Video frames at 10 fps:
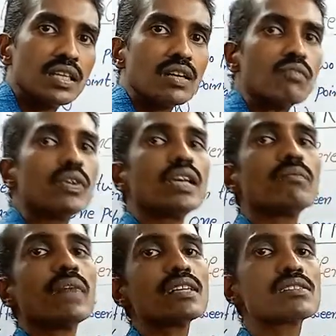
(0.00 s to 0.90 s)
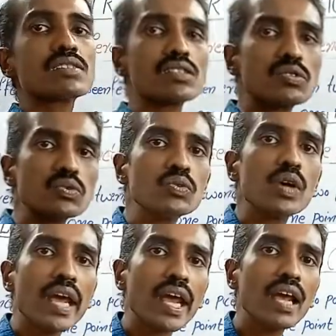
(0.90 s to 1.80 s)
we must do
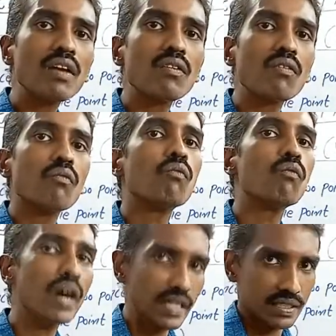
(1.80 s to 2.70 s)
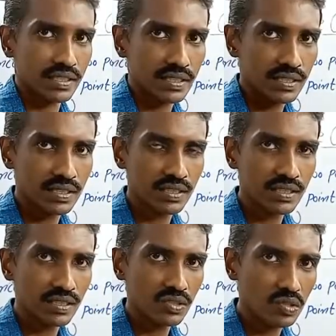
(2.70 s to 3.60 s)
a work.
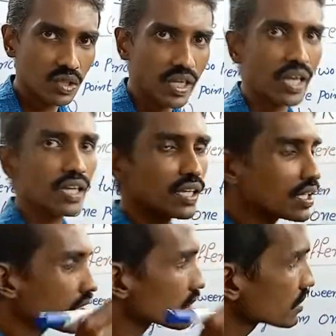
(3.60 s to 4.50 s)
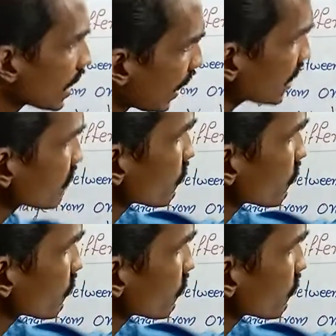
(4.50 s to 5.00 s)
Okay, that